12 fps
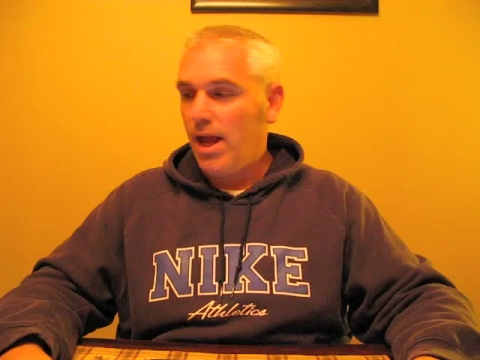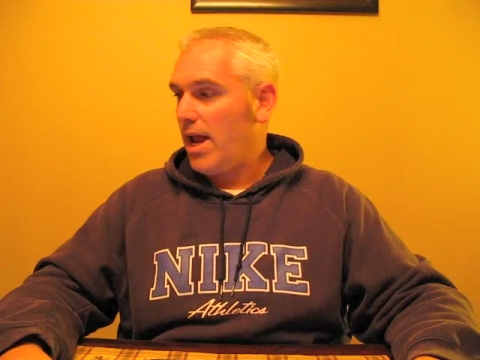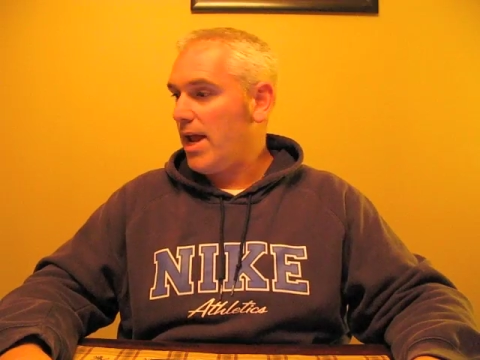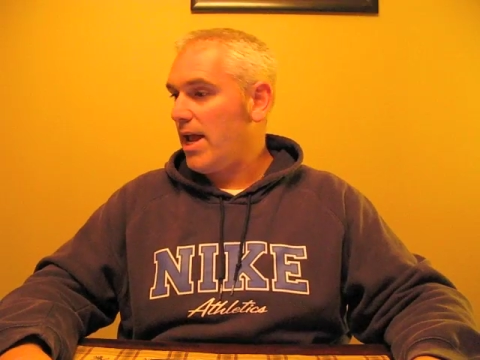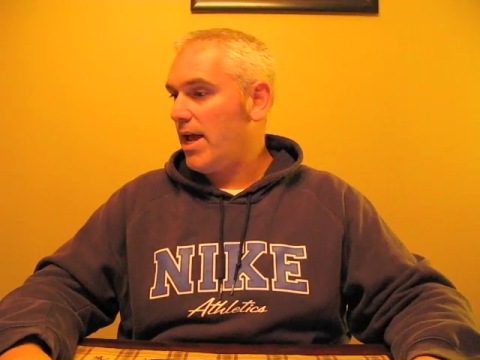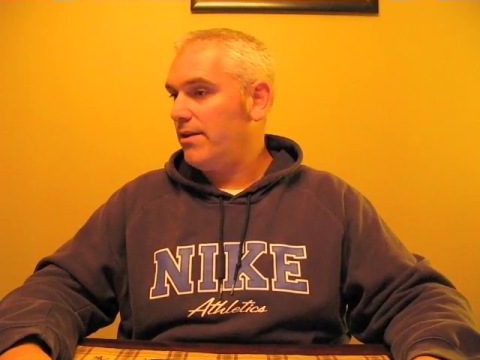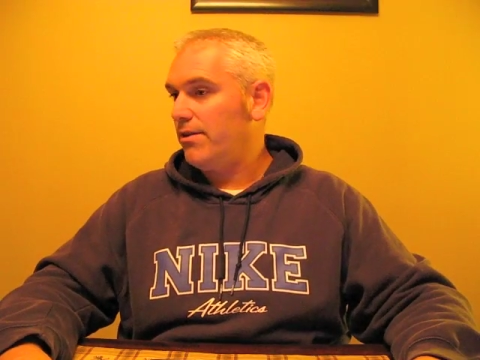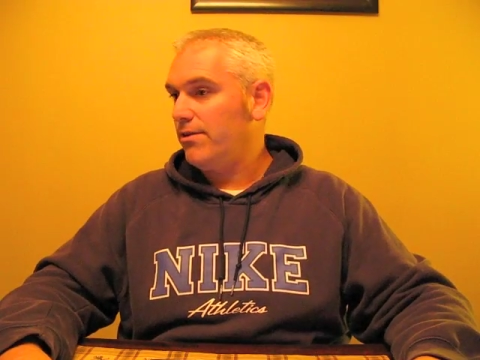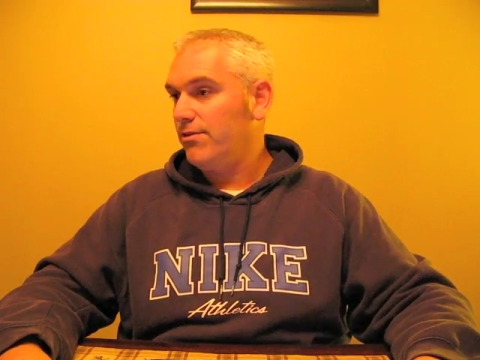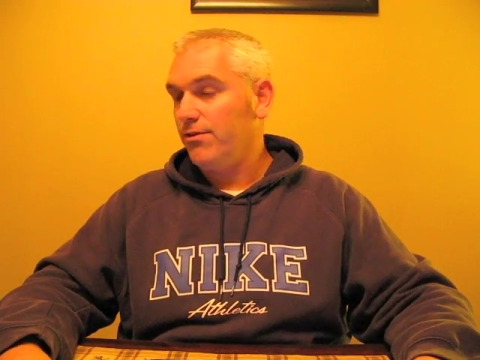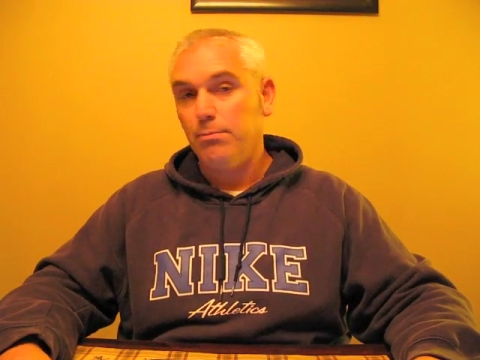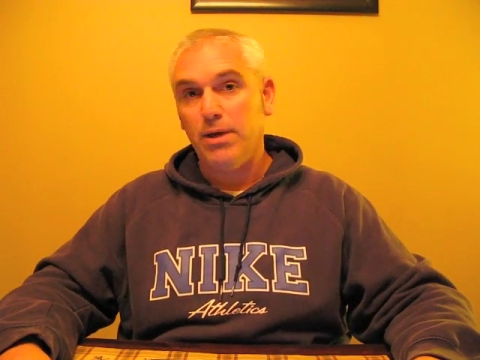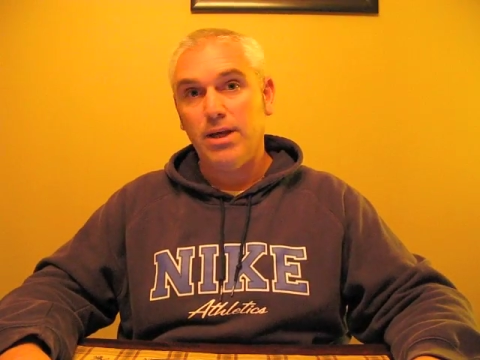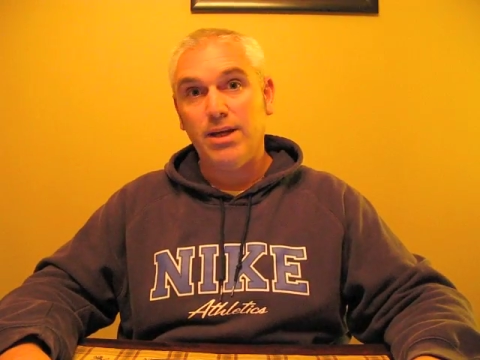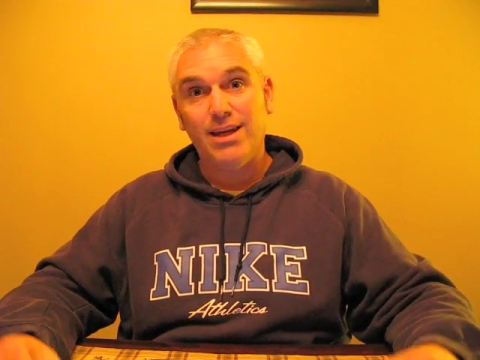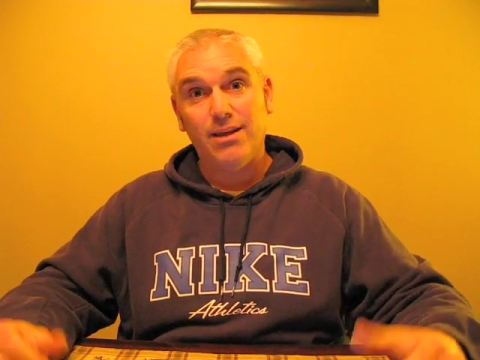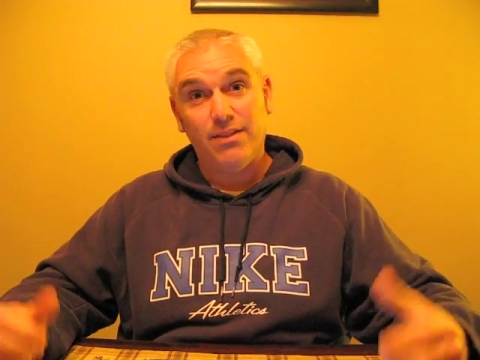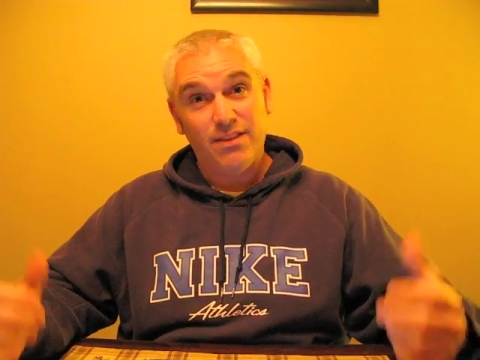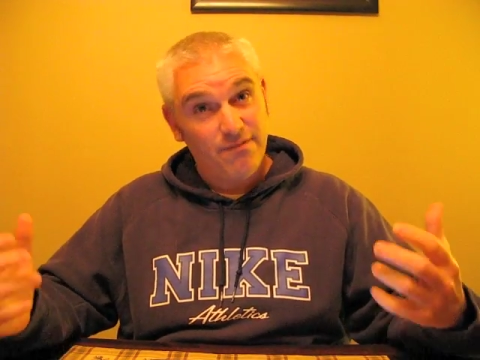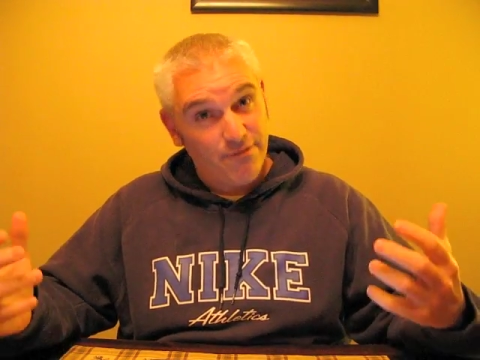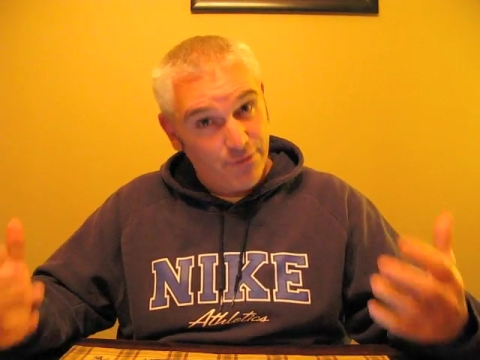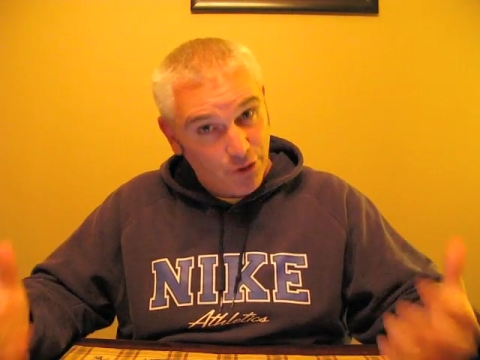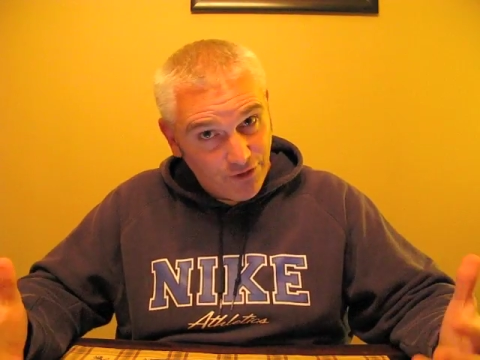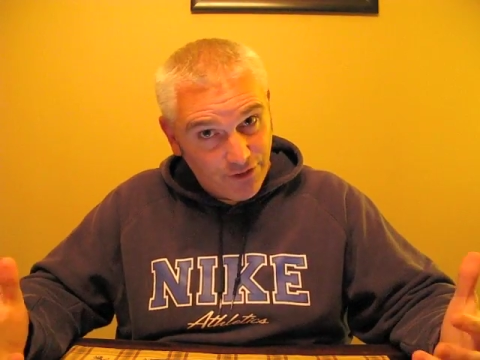and this has been the
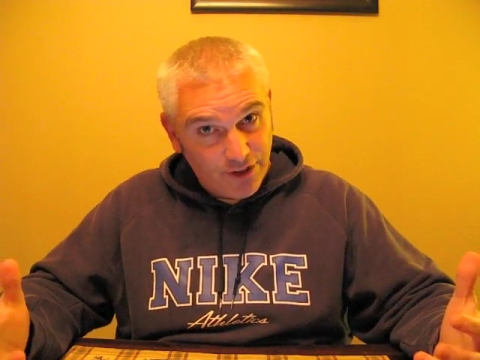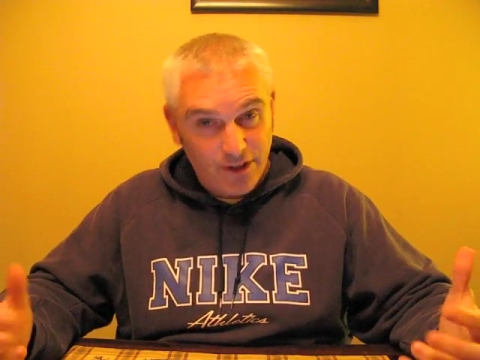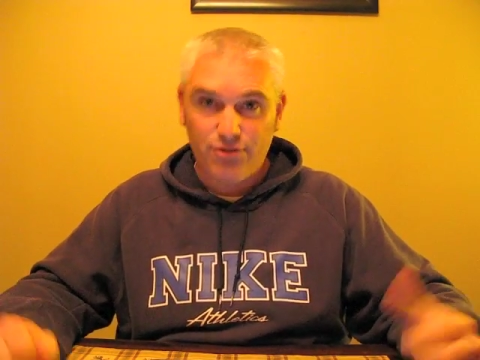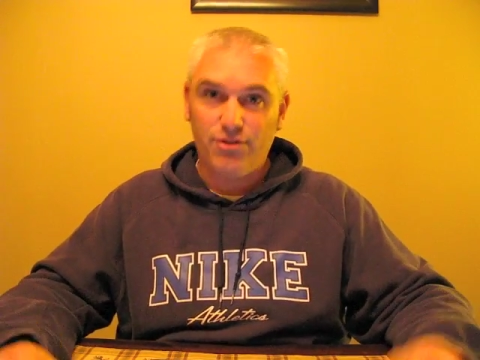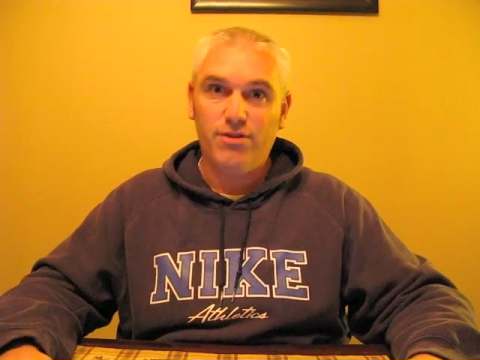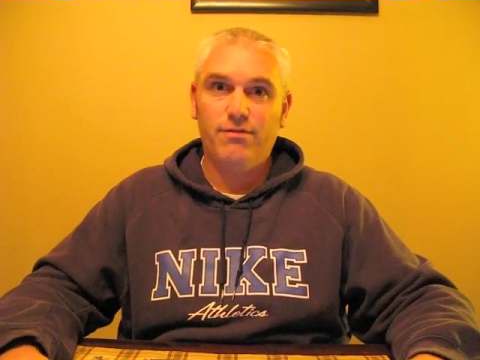first edition